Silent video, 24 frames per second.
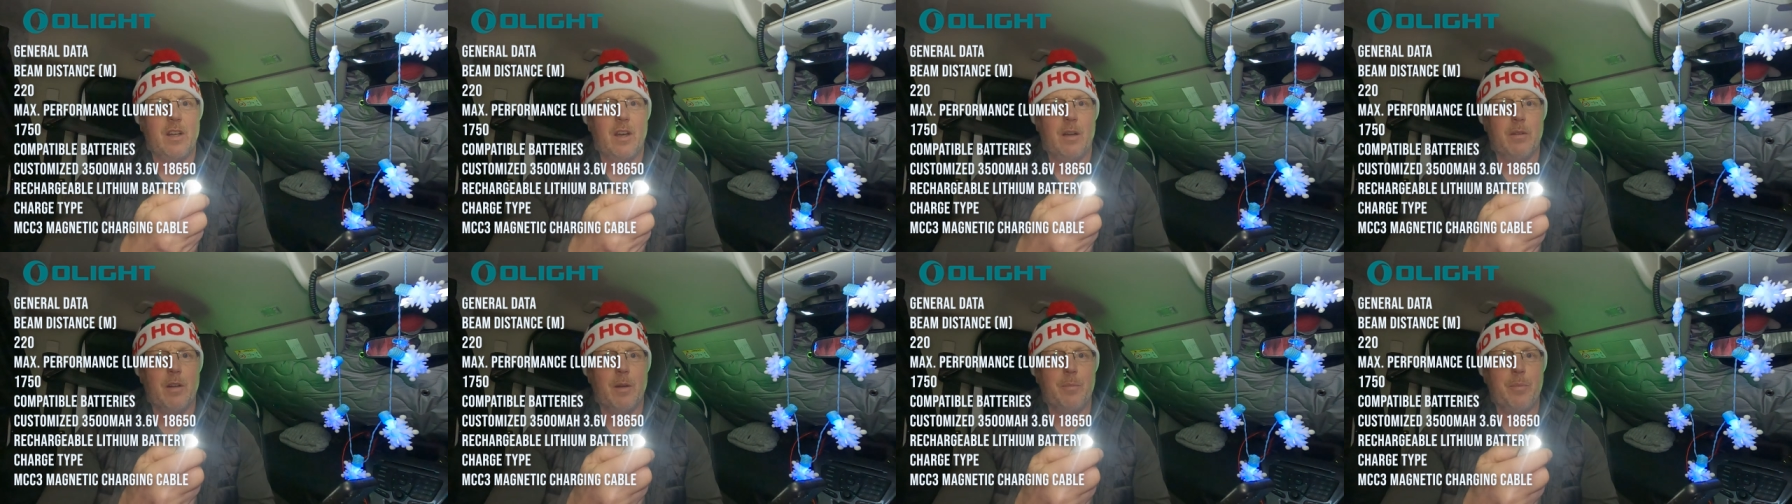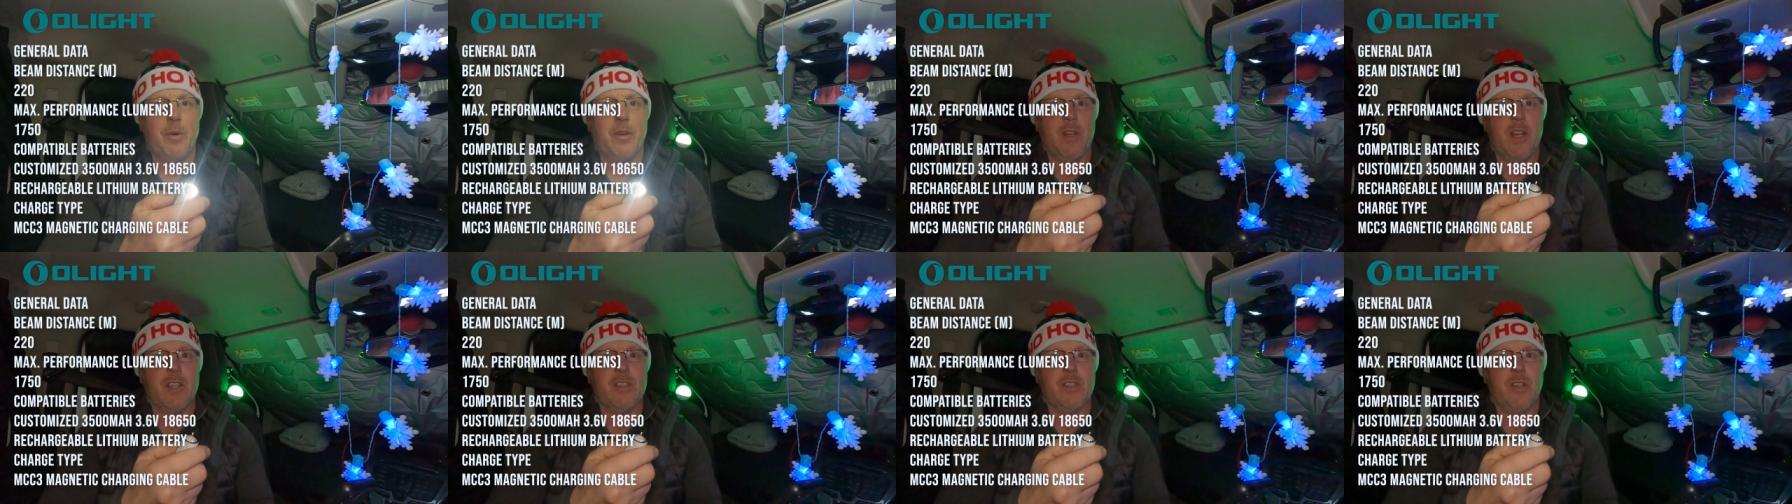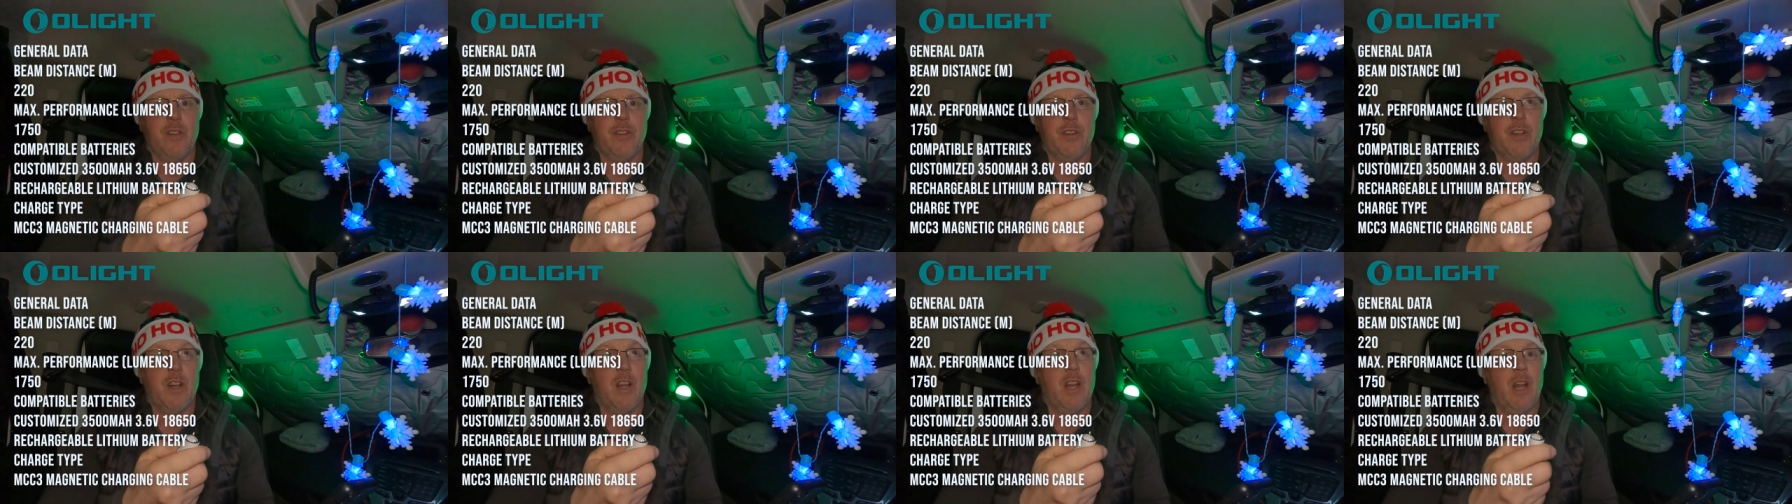I'm going to put this
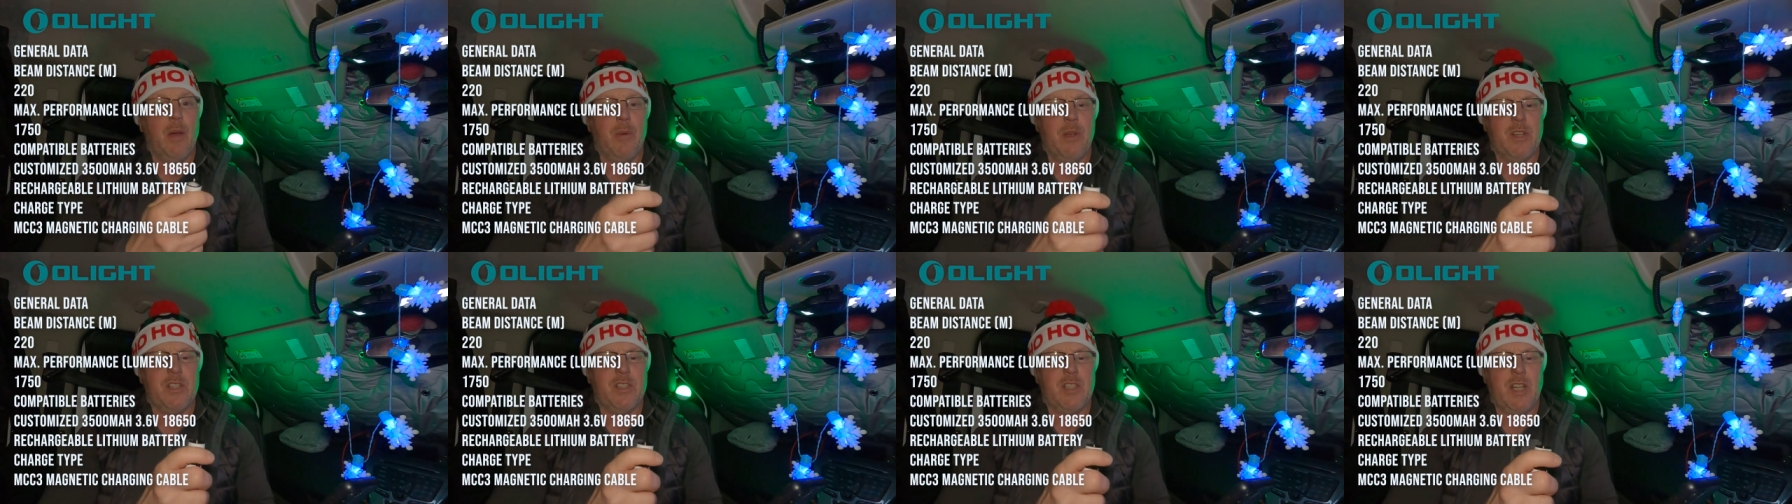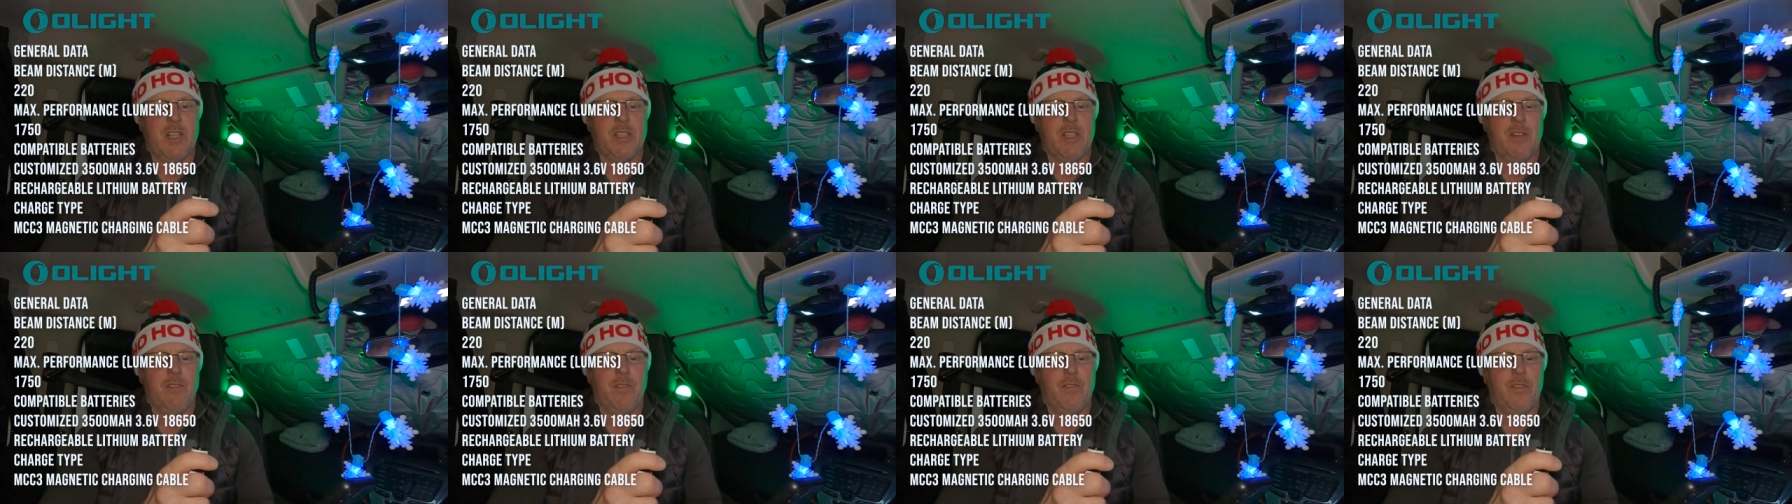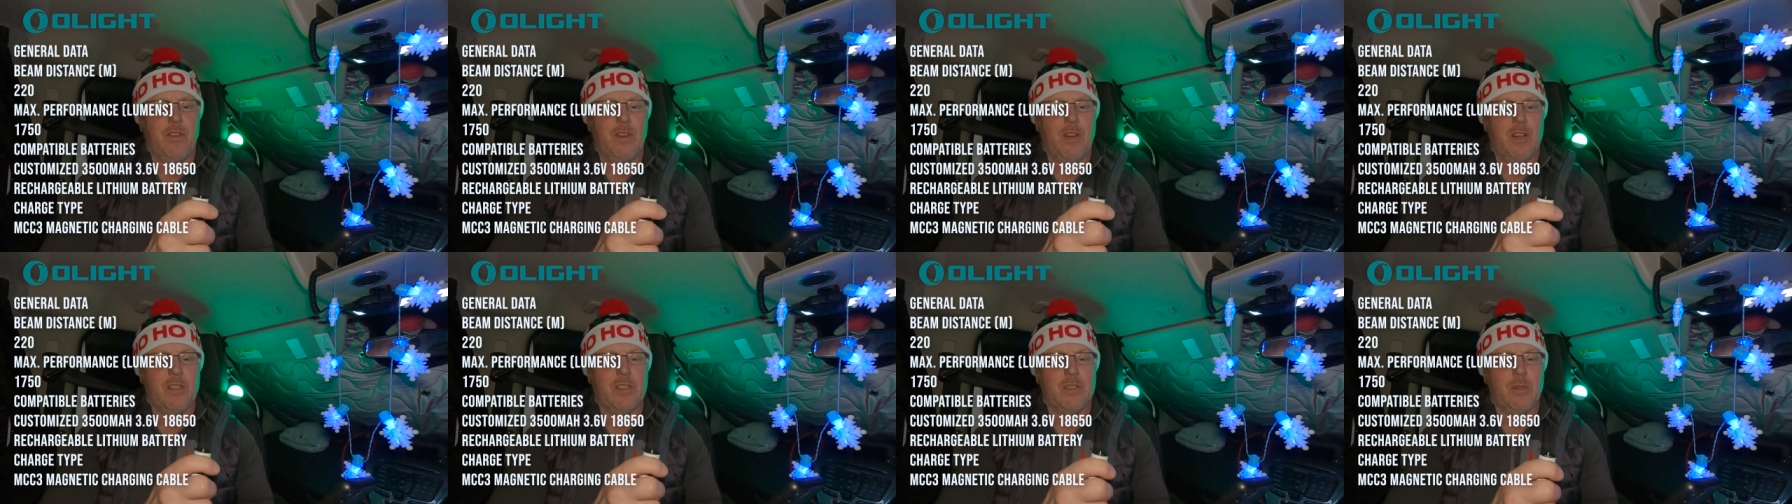on the lowest setting
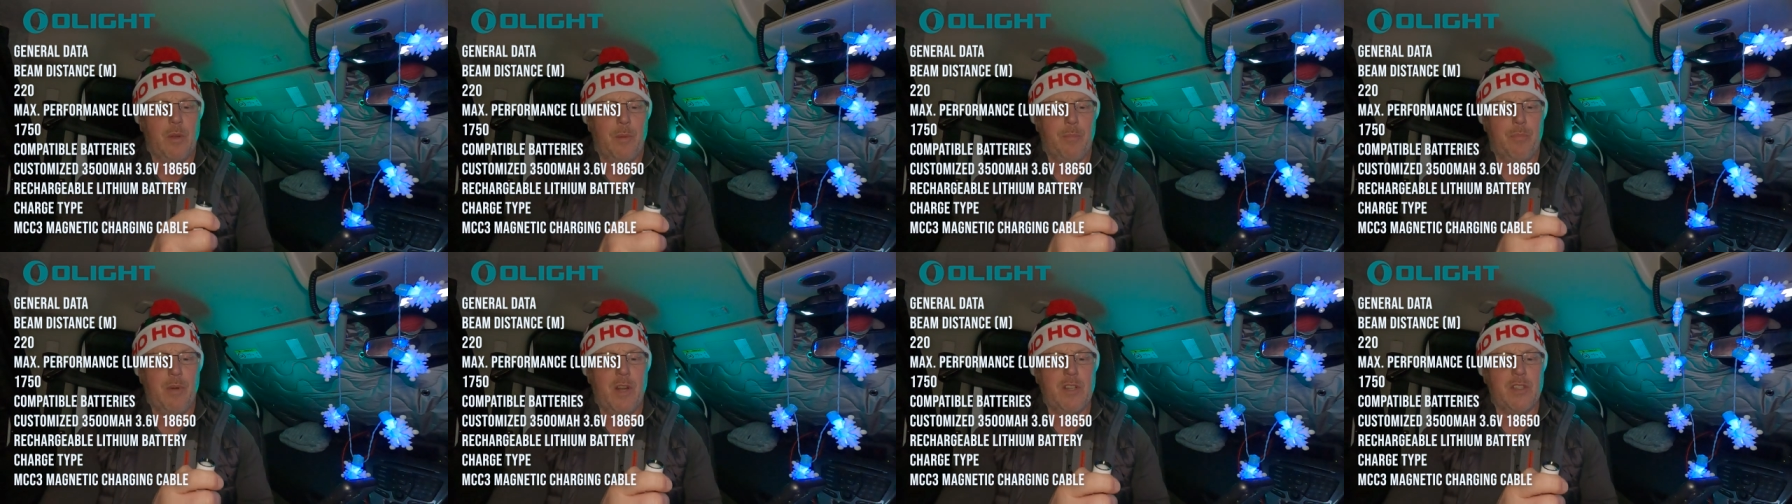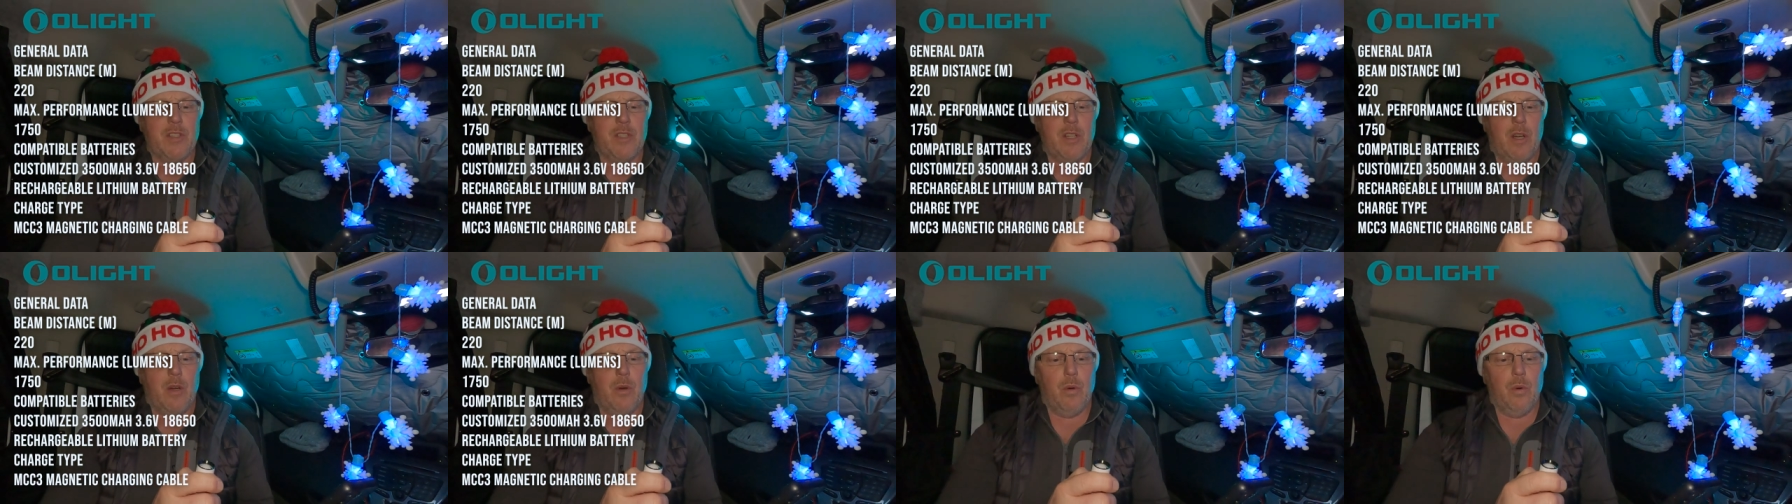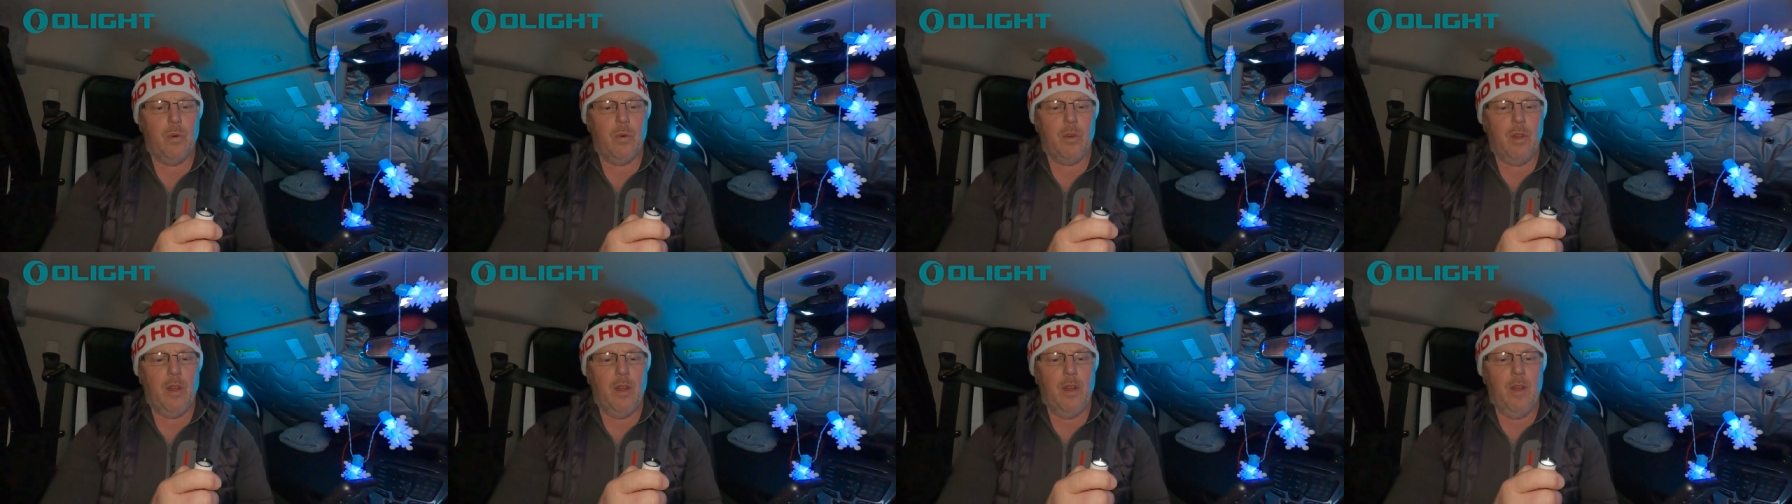first, so I press and
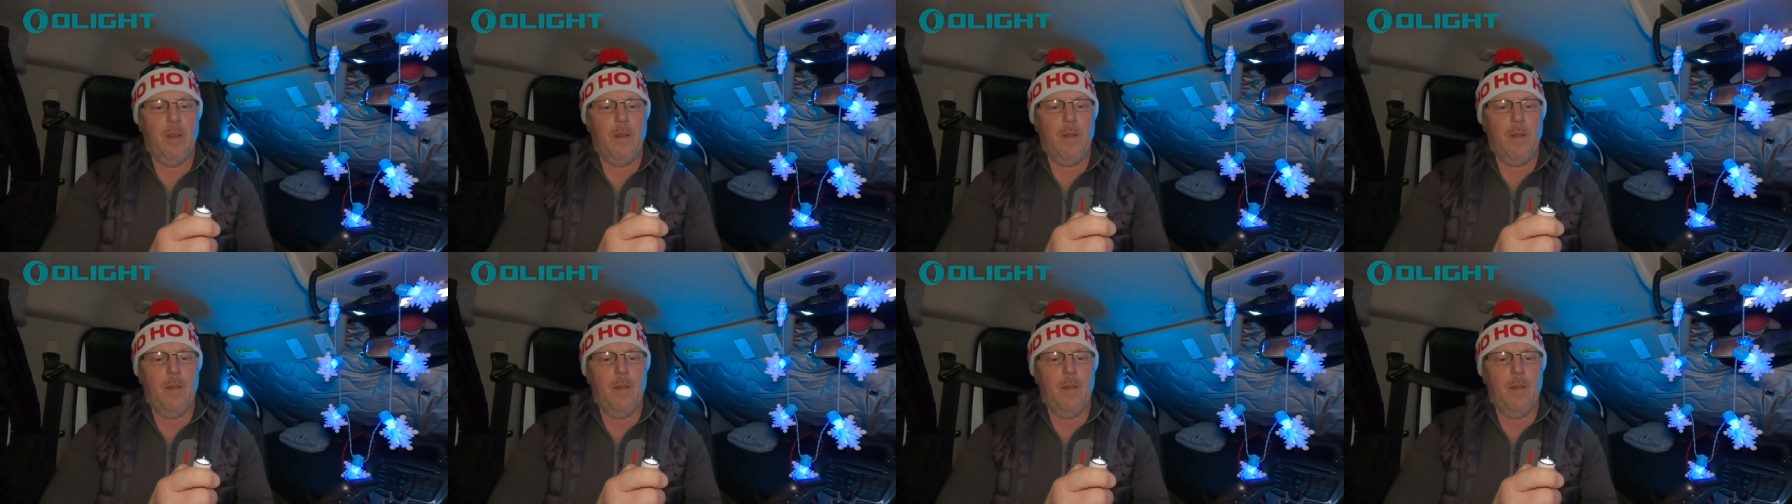hold,